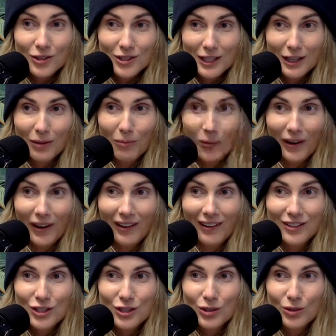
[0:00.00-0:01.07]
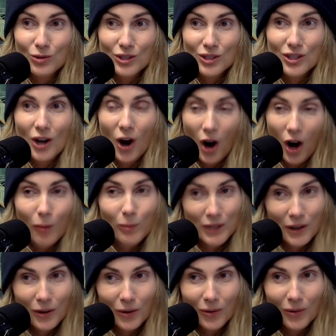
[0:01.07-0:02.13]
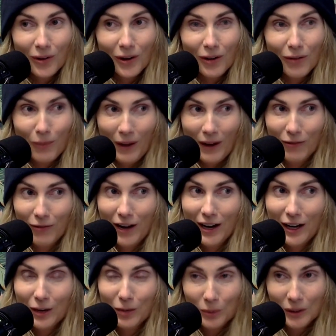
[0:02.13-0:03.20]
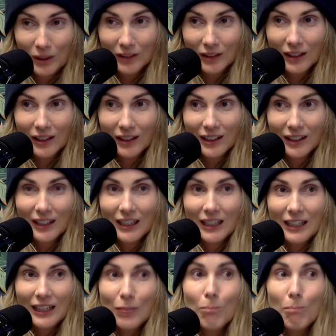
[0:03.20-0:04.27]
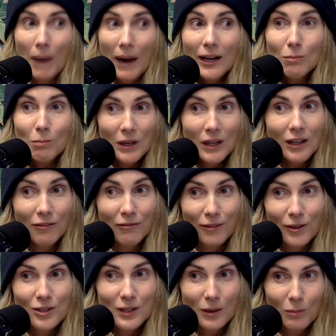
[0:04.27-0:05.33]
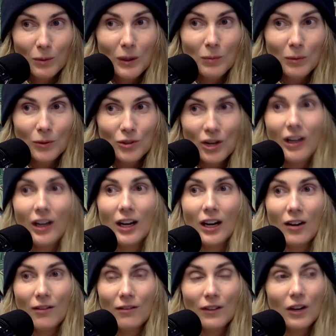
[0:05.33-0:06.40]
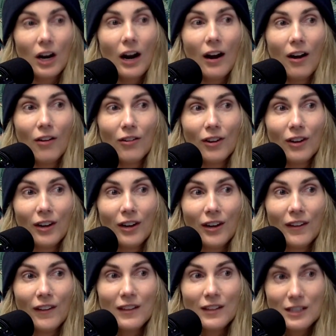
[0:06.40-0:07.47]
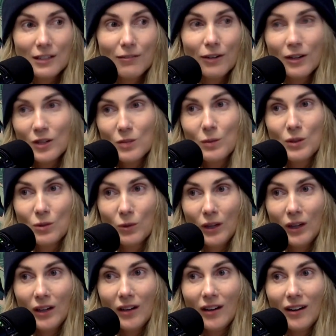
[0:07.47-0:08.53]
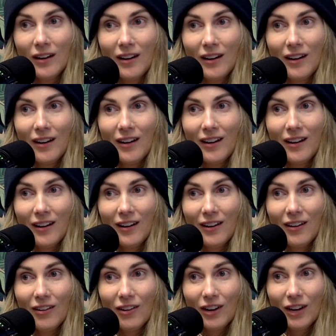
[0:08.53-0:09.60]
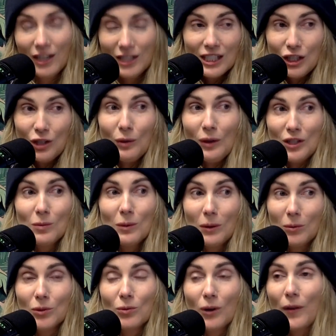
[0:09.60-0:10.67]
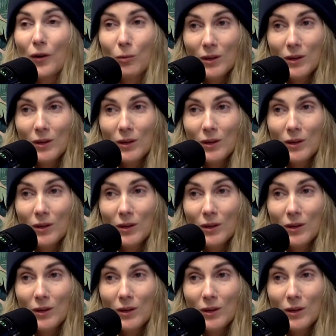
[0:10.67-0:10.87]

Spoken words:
standpoint to just opt out of Black Friday completely. It might mean for some people trying to get off the ground, the difference between continuing to be able to run their